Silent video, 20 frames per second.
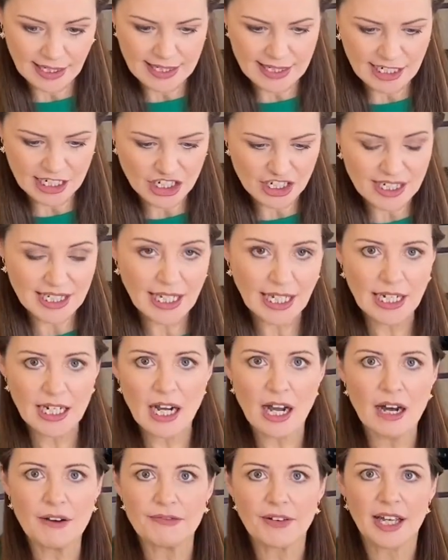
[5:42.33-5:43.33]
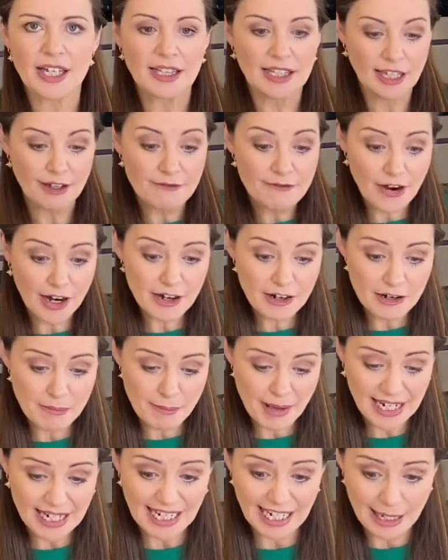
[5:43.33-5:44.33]
these dishes, think of like the
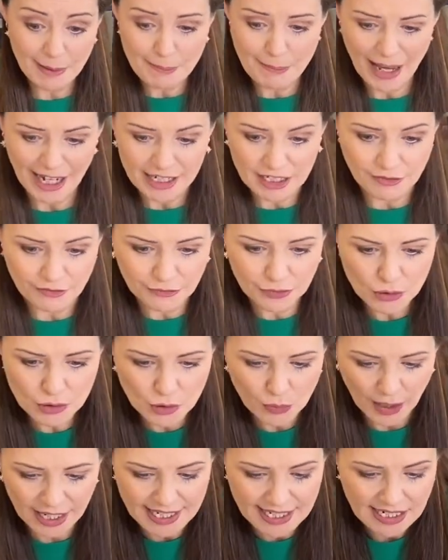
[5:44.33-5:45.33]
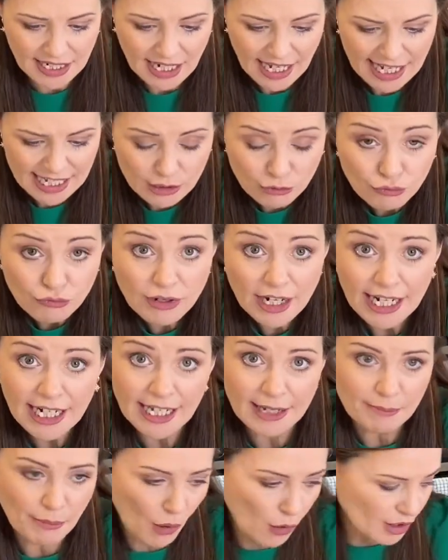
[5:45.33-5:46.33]
environmental impact of food waste. It's really
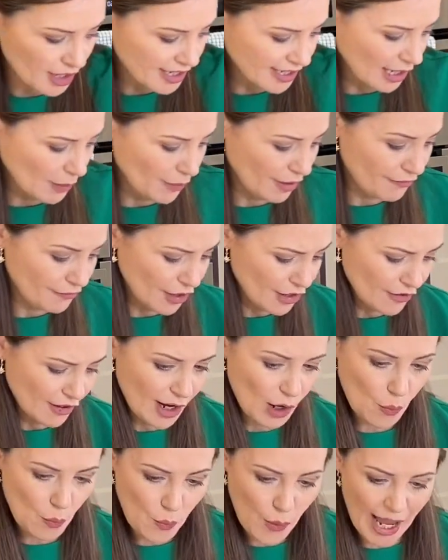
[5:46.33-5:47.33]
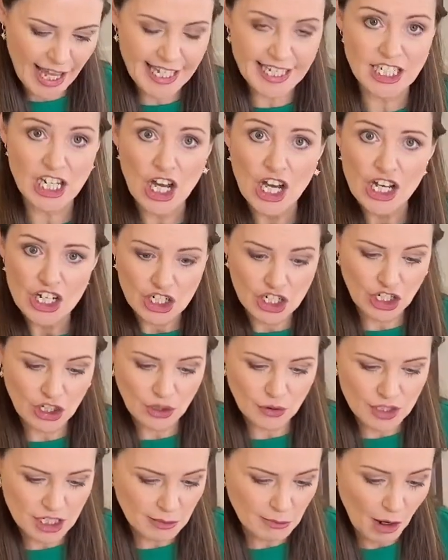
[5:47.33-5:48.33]
important that we figure out ways to
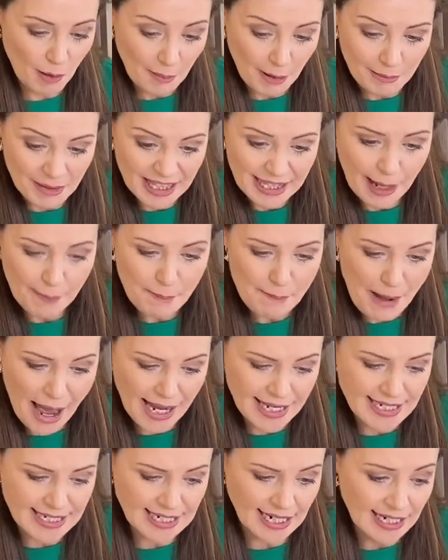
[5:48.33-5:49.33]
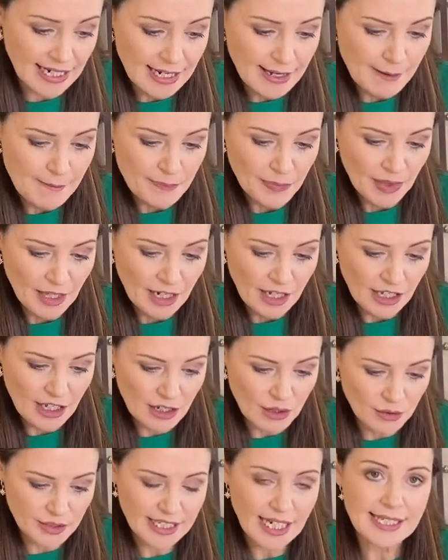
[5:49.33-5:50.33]
use them up. I mean, that pasta, you
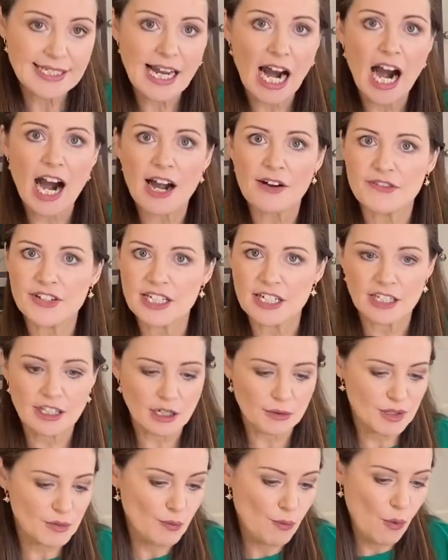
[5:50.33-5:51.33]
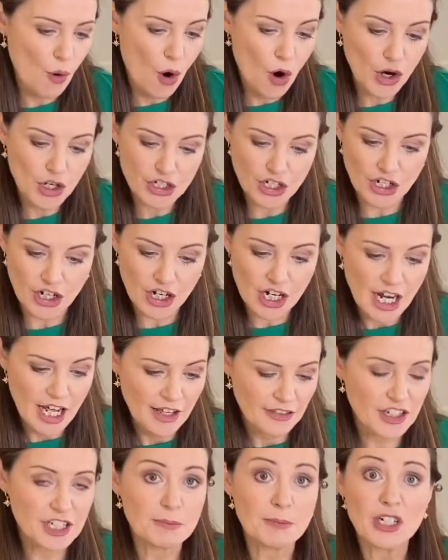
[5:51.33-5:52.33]
know, that's harvested, there's water,
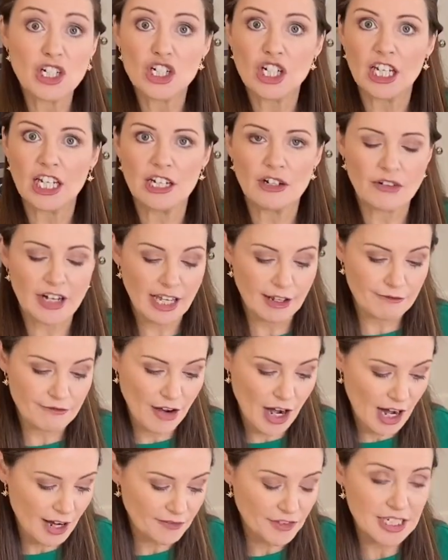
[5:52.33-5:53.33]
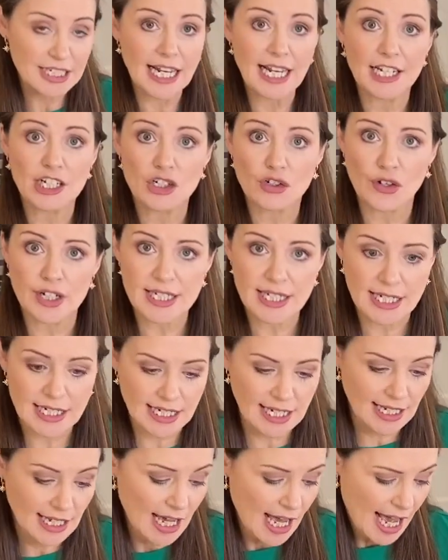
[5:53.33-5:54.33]
there's machinery involved, there's
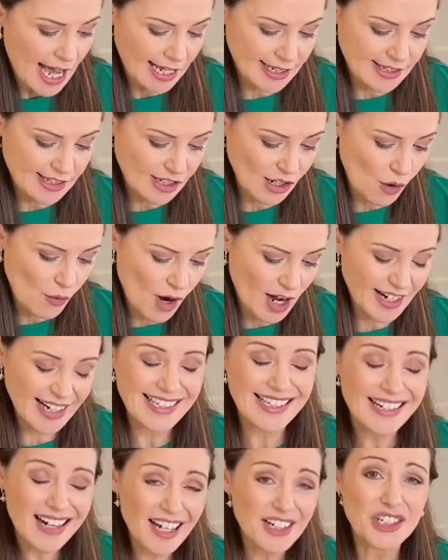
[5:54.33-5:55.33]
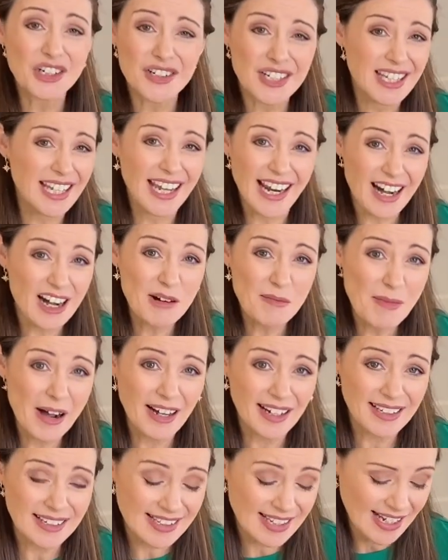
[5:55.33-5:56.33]
electricity and so on. It's not just the air
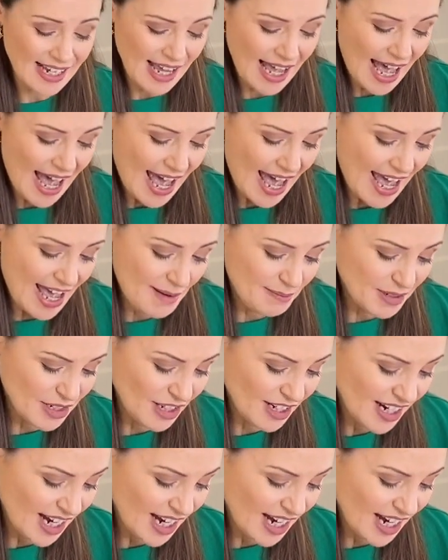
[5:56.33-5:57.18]
miles. So you've